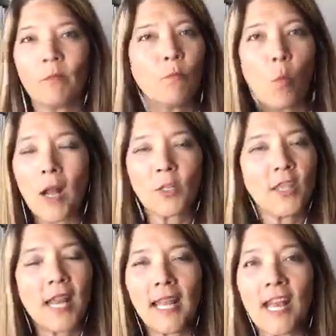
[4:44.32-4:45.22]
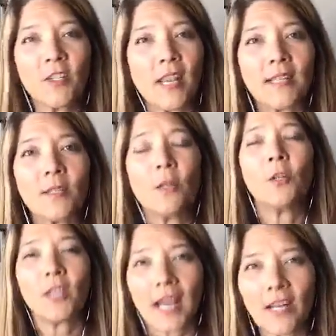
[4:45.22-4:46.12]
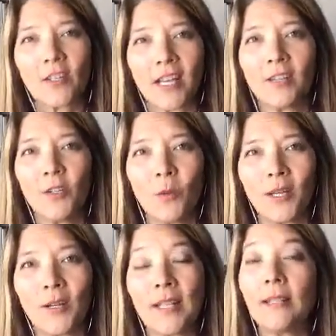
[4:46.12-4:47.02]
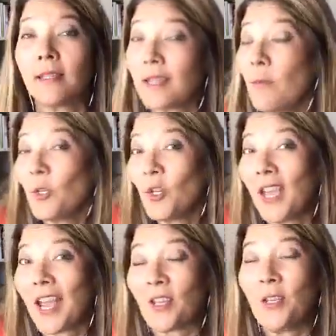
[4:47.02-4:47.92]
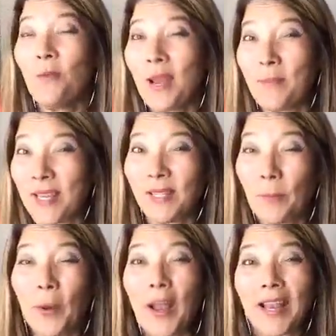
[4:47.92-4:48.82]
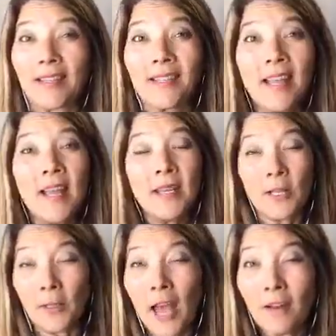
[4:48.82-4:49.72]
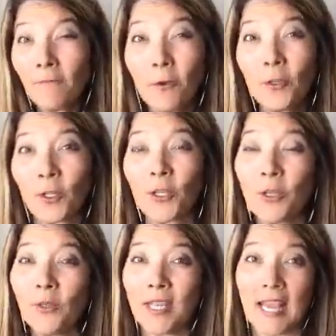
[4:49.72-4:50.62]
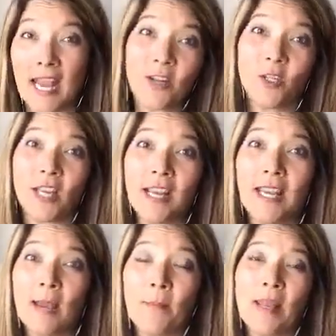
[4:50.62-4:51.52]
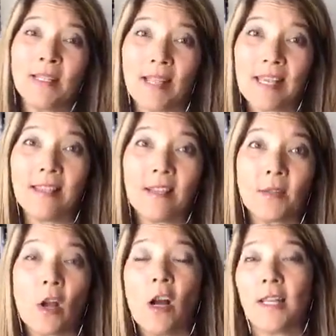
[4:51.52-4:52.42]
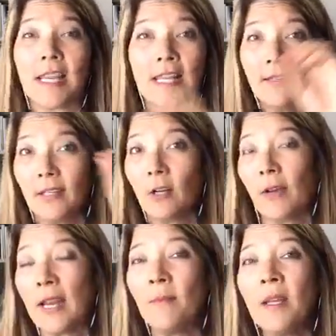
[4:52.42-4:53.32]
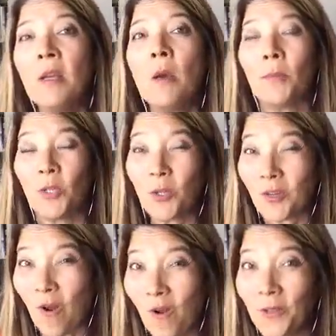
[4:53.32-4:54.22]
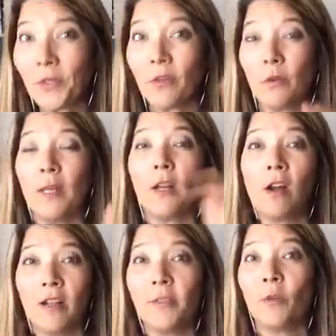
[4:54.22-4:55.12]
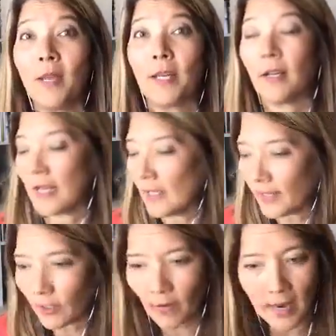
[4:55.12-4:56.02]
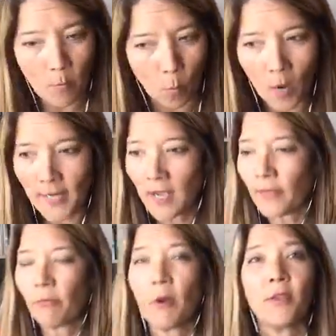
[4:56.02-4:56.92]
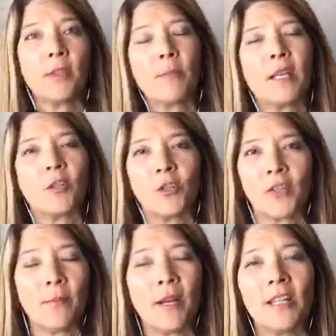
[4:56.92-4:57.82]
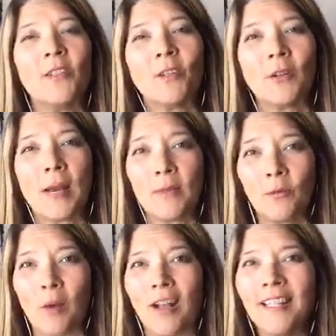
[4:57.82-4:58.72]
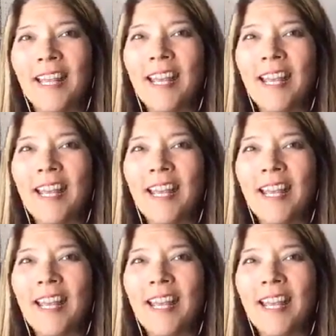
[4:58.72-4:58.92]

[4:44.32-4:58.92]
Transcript: watch that hashtag, search the hashtag on Twitter and see what you get. You might be surprised. Now, a lot of folks are using hashtag campaigns like this on Instagram, but you can also do it on Twitter. Instagram, why not throw you the pictures up on Instagram as well?